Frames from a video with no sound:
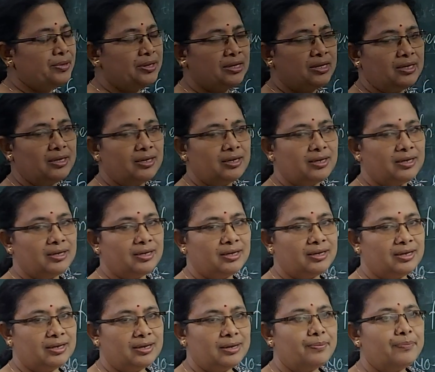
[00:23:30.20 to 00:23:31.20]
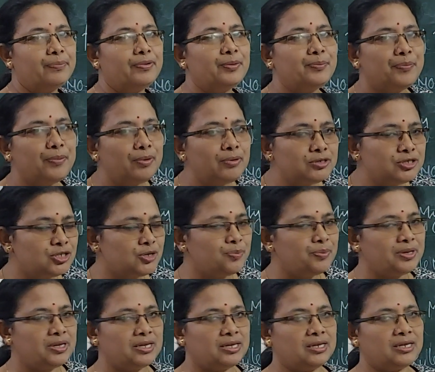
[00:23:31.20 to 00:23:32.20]
me, proposed
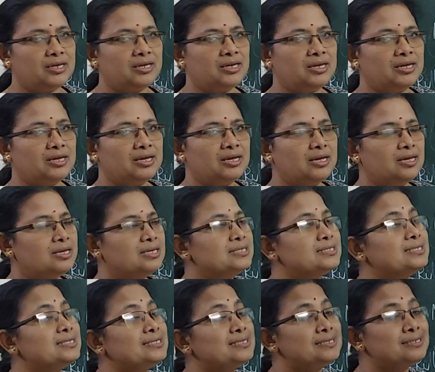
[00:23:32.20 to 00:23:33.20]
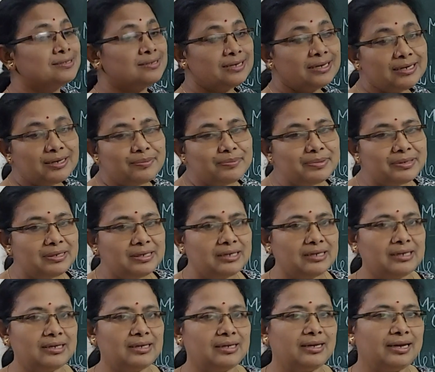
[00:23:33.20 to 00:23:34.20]
me, suggested
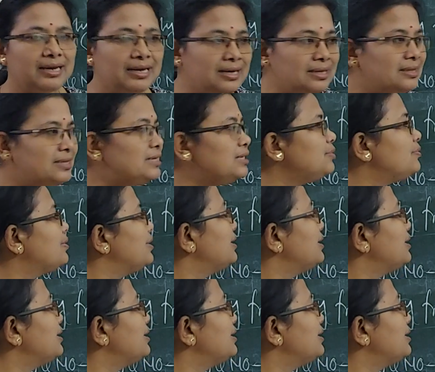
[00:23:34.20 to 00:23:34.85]
me, anything you